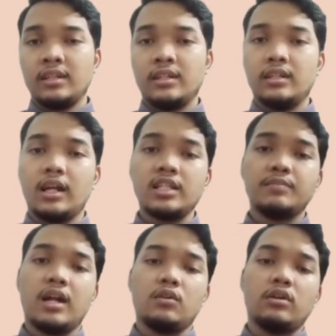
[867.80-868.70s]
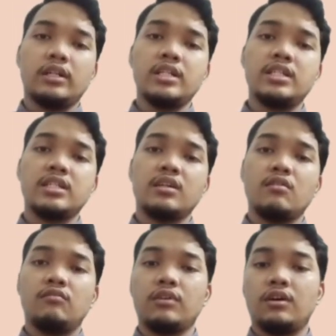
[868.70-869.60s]
Last but not least,
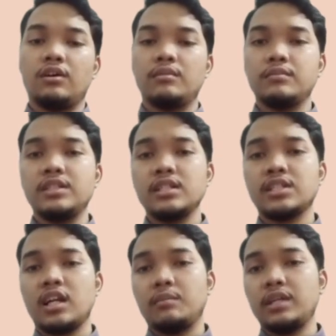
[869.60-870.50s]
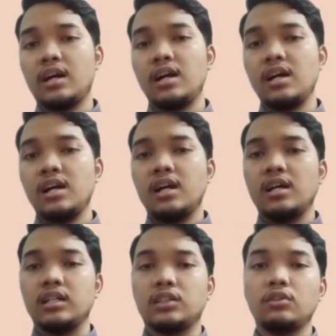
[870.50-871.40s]
for Mrs. Salamia,
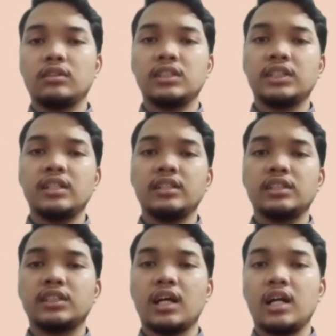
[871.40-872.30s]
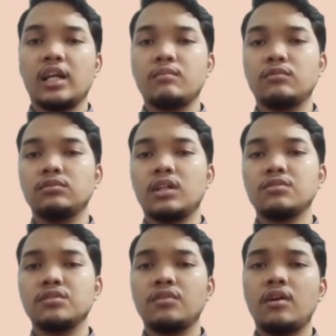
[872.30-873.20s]
her total sale is RM
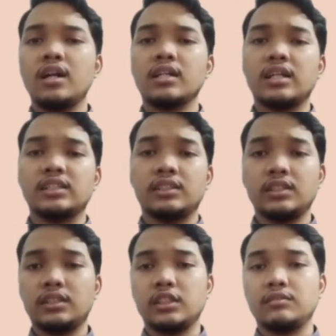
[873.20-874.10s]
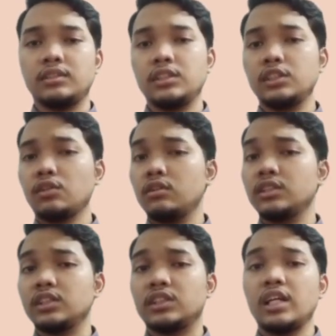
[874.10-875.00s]
2,460, which is
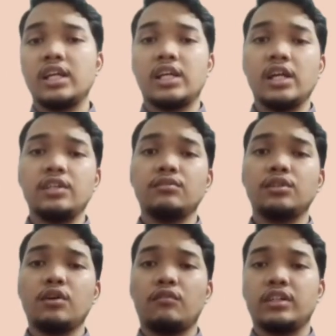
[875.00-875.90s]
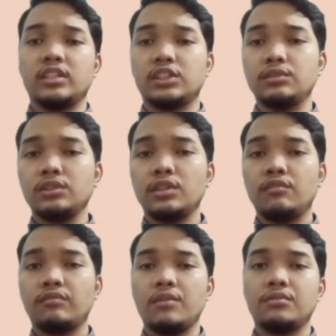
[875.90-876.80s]
consists 8 unit of leather shoes,
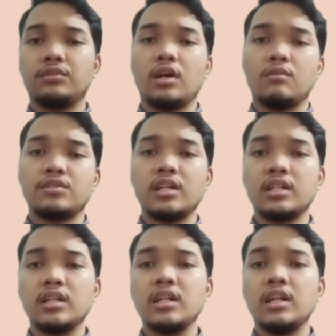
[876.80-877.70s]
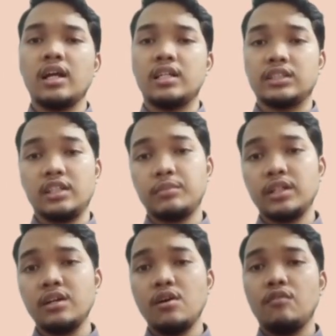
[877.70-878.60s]
5 unit of sandal and
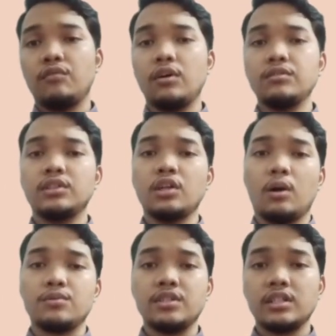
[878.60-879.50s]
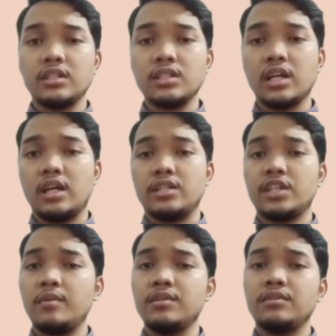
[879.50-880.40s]
slipper, 4 unit of sneakers and
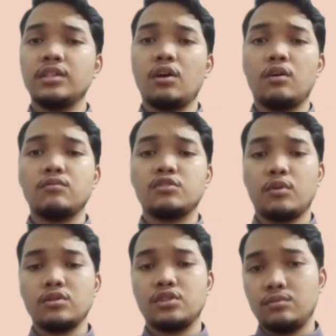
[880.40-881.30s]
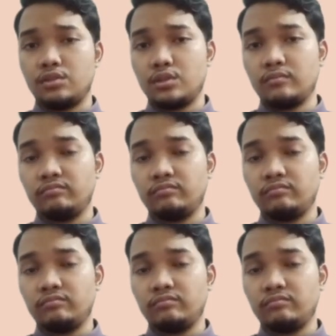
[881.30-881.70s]
7 unit of sport shoes.